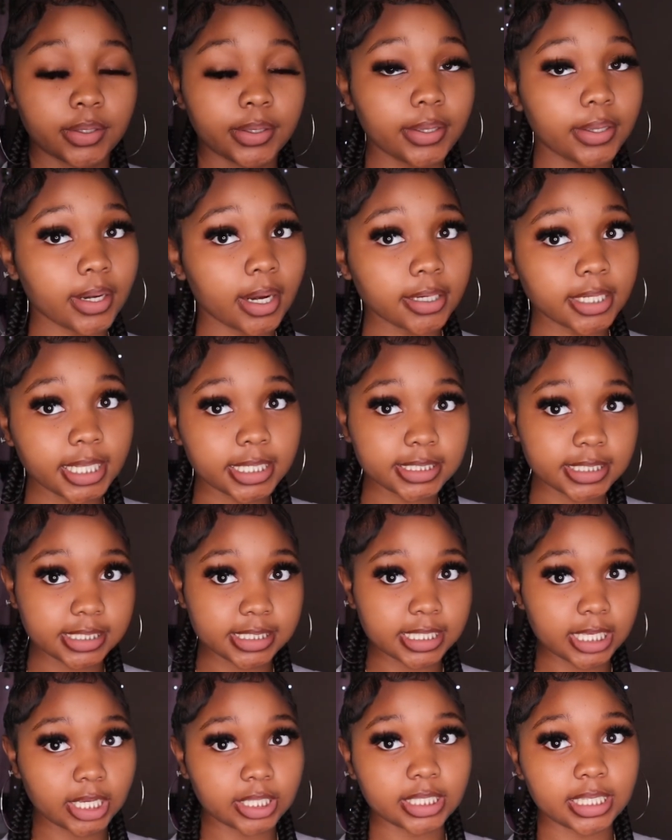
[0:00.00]
you don't
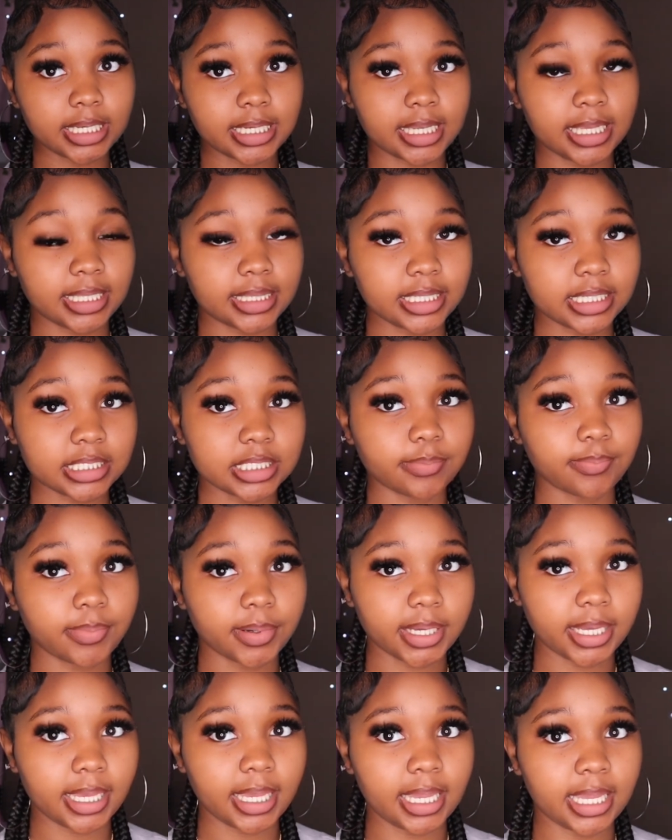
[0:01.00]
necessarily need this
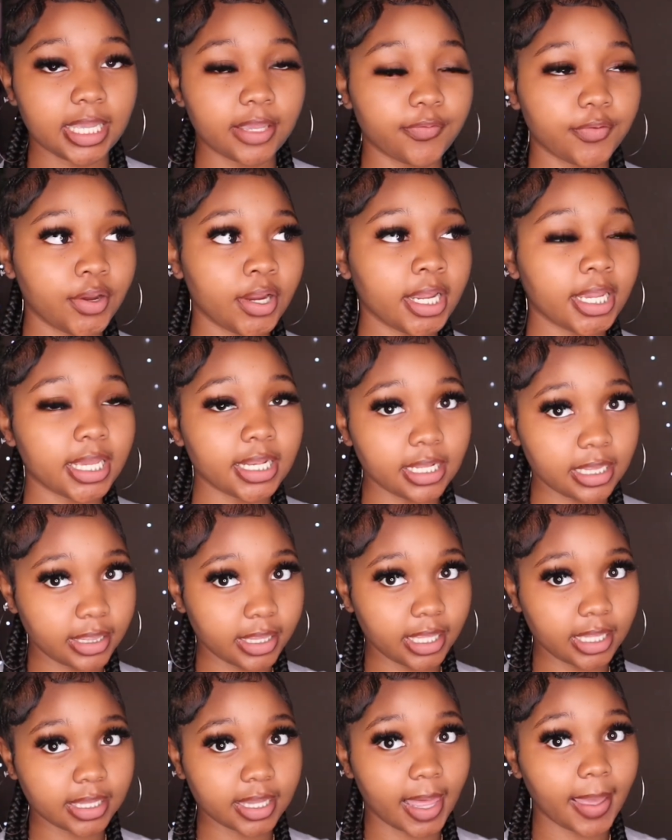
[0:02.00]
but if you're
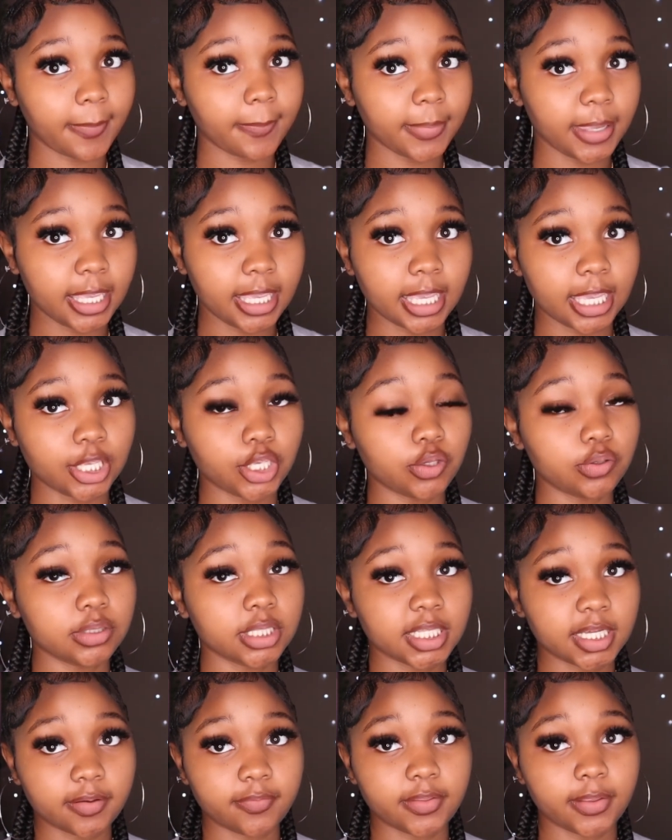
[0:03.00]
anything like me and you
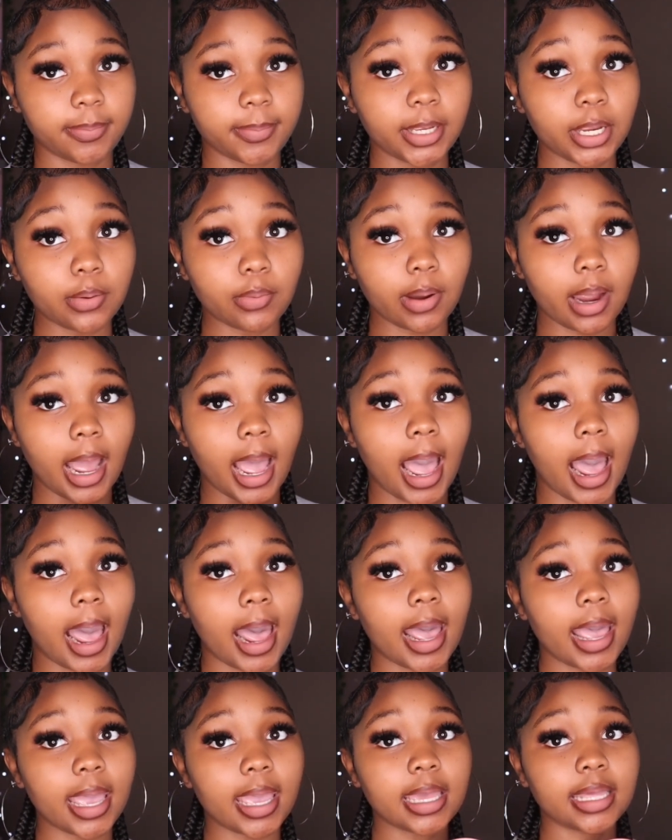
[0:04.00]
love the mirror
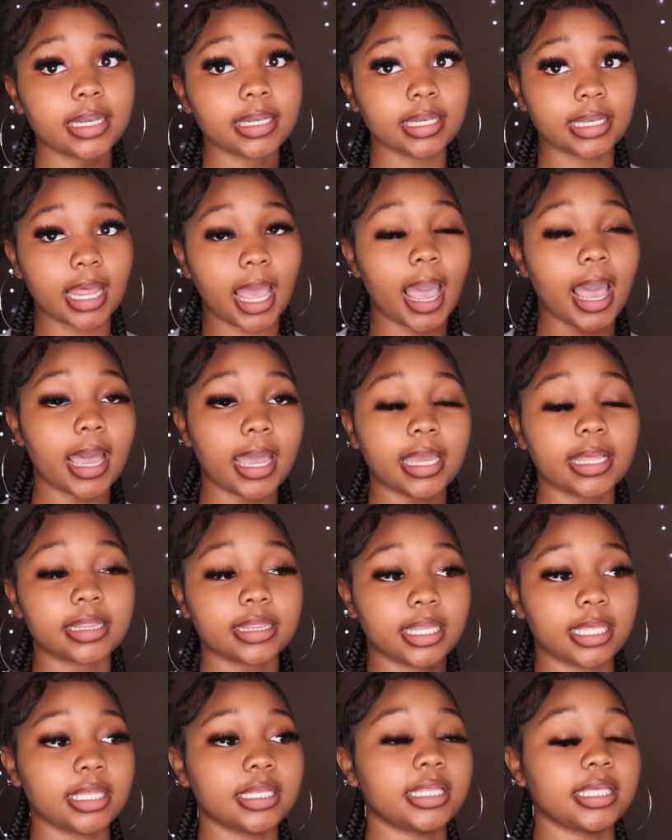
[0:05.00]
i i
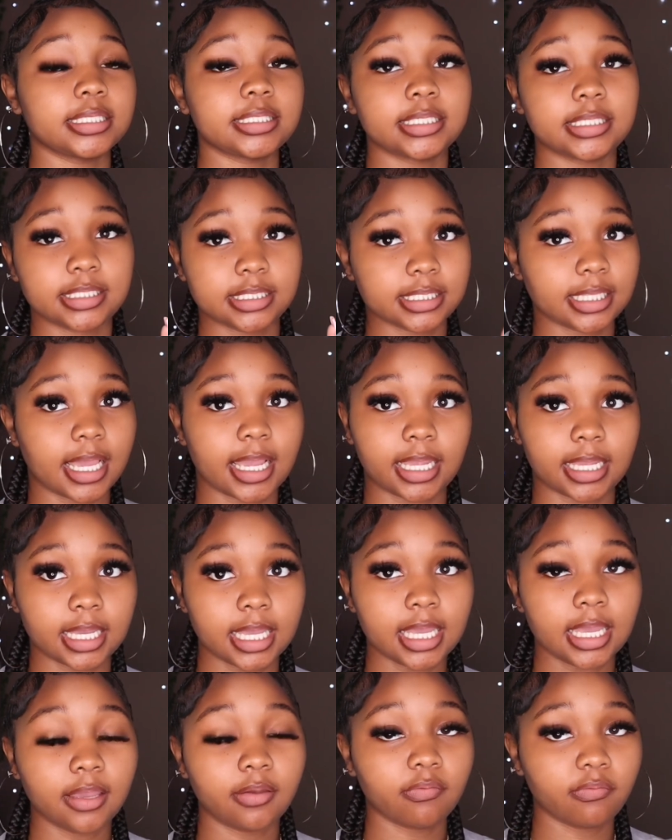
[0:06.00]
think this is like
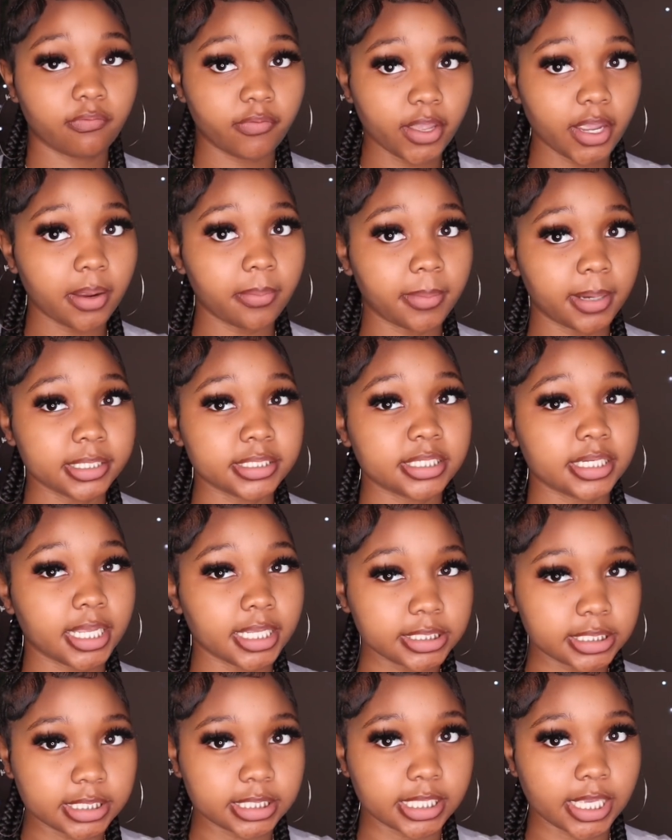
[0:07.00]
very much
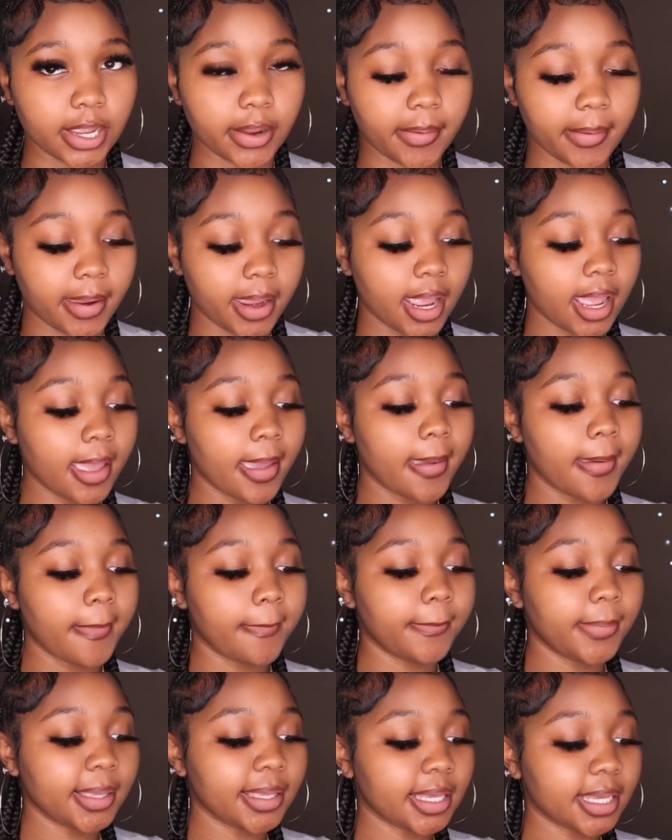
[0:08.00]
necessary
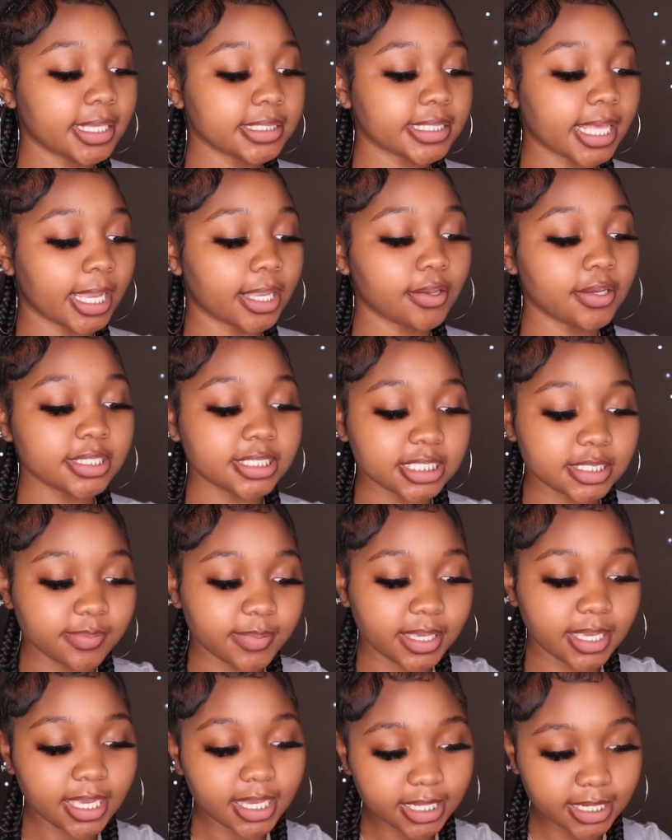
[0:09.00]
because like you just
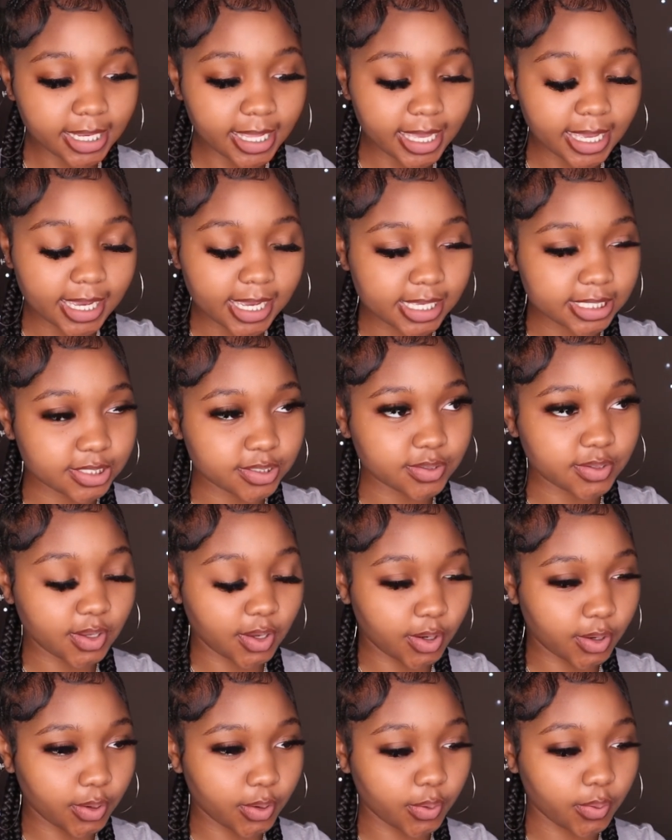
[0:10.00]
be in class you
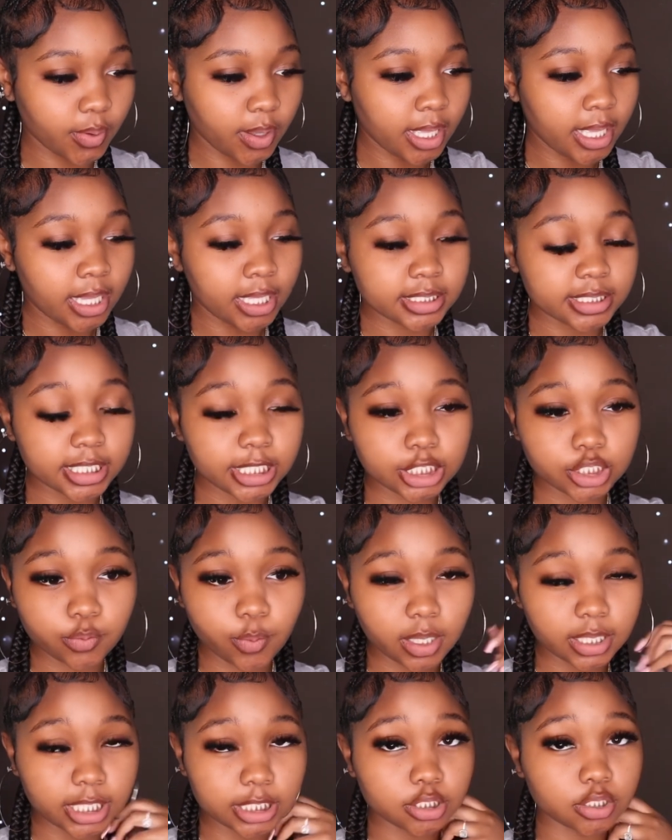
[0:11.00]
know teacher
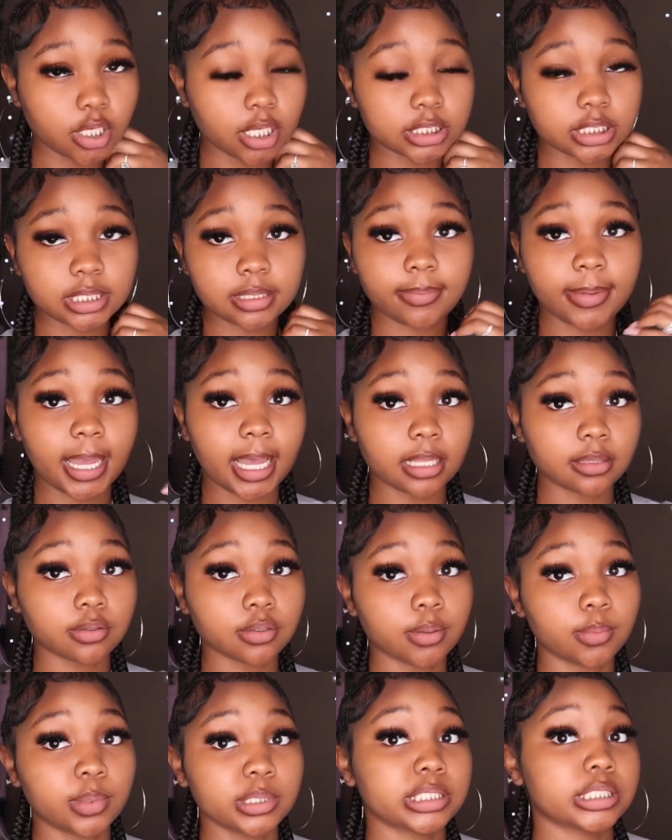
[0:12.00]
won't let you go to the
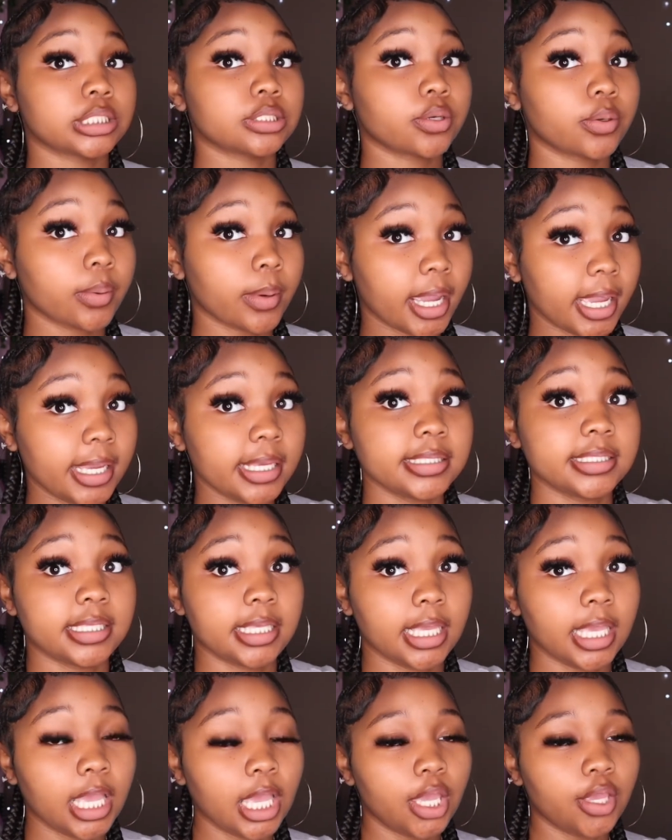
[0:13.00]
bathroom which is
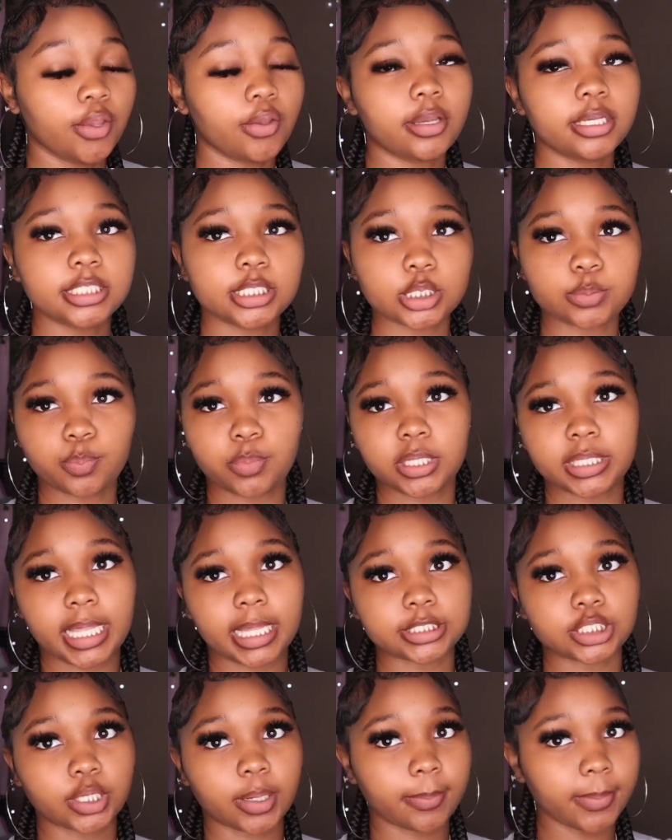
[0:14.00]
crazy you could just pull
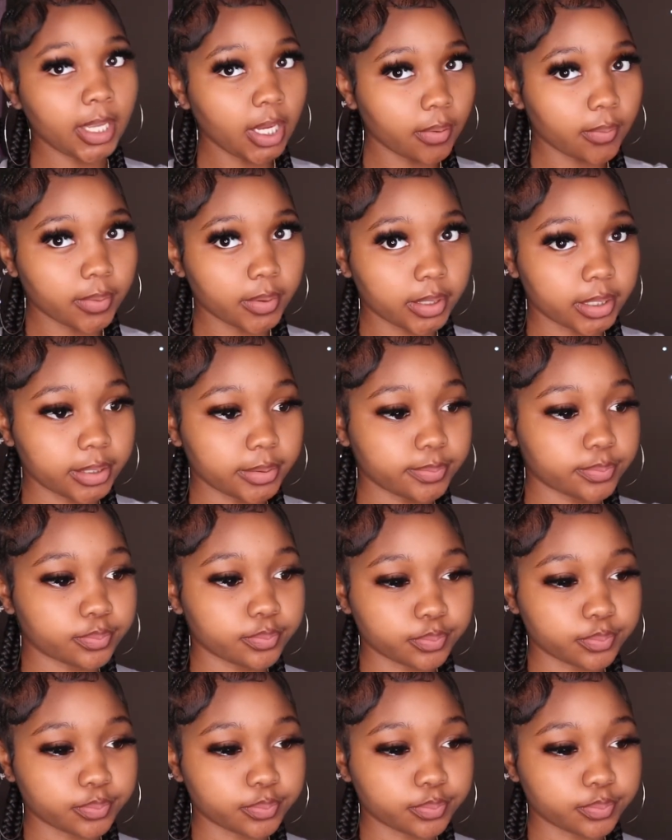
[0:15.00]
out your mirror